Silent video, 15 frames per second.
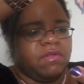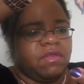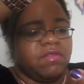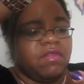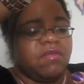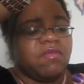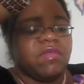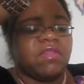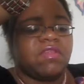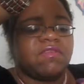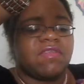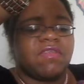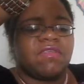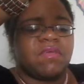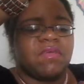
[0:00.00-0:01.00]
It definitely
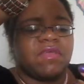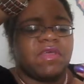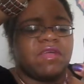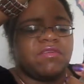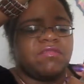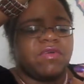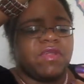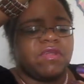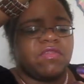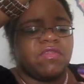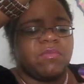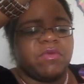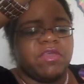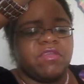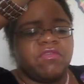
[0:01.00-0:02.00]
looks like something I'd find on
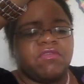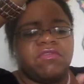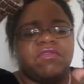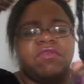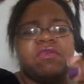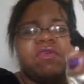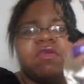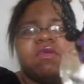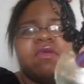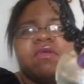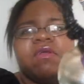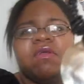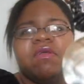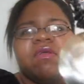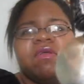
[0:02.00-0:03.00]
the beach.
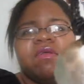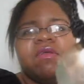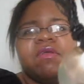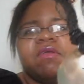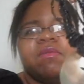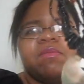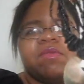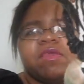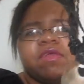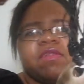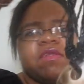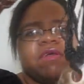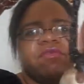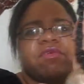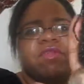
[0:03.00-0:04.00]
Yeah,
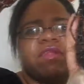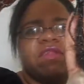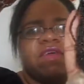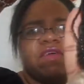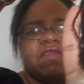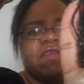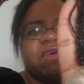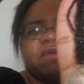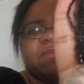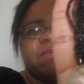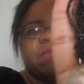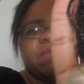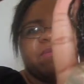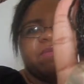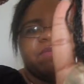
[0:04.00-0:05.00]
I really like that.
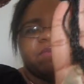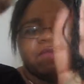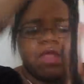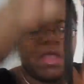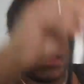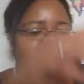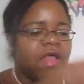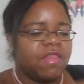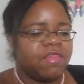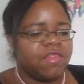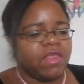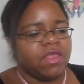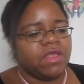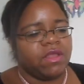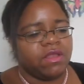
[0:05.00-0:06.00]
And
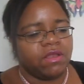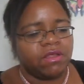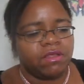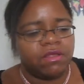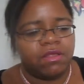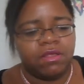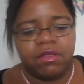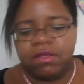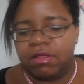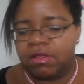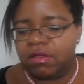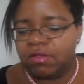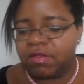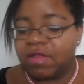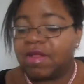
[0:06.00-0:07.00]
then
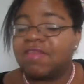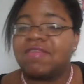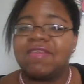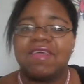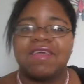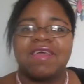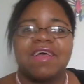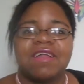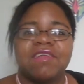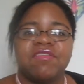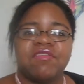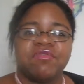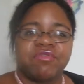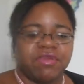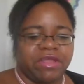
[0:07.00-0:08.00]
the last thing I got
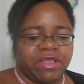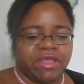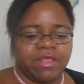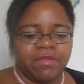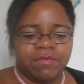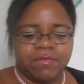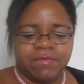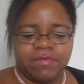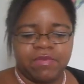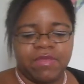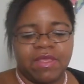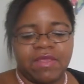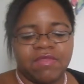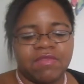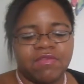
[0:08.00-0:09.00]
is a ring.
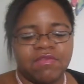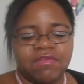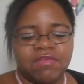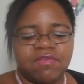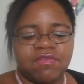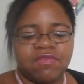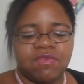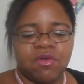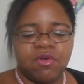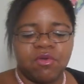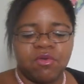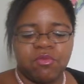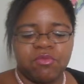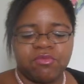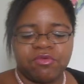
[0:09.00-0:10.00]
And this is
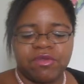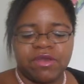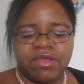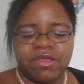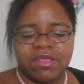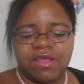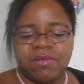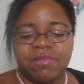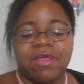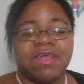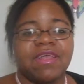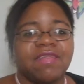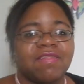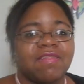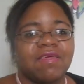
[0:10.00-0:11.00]
so pretty. I'm,
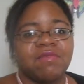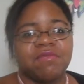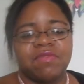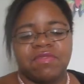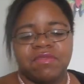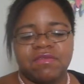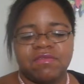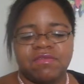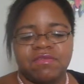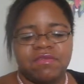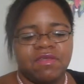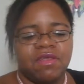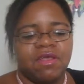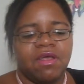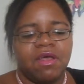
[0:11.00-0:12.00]
like, in love with this.
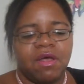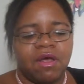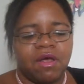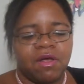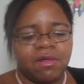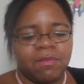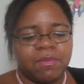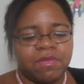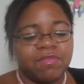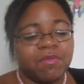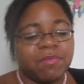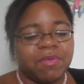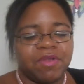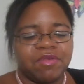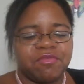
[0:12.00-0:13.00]
It's
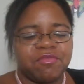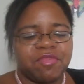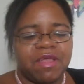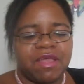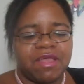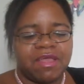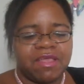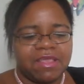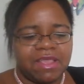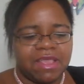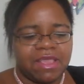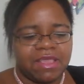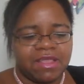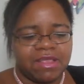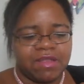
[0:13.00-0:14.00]
a butterfly,
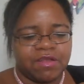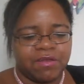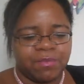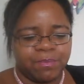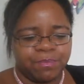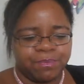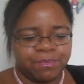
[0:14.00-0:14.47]
and